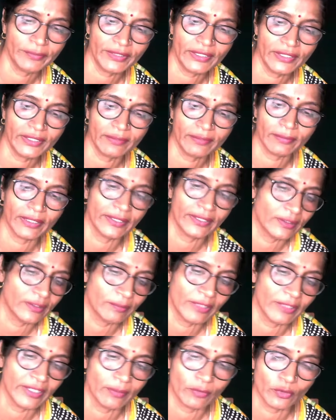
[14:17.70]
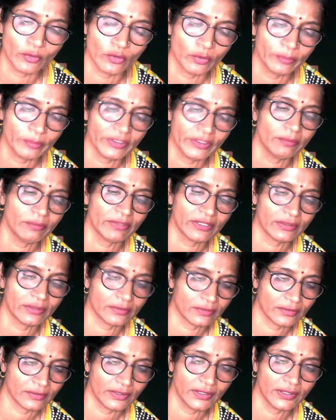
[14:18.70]
divided by a monomial, but
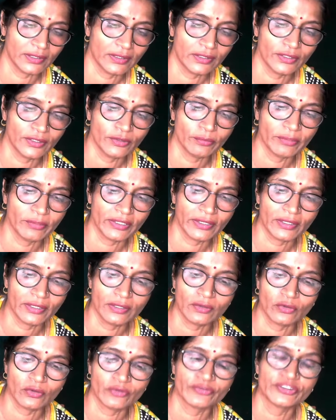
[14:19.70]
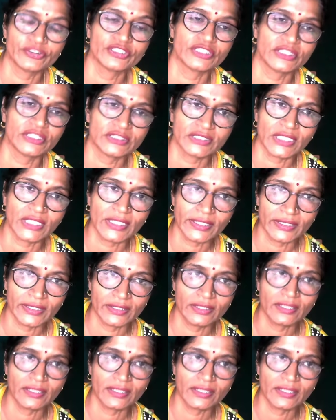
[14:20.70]
here the numerical coefficients are in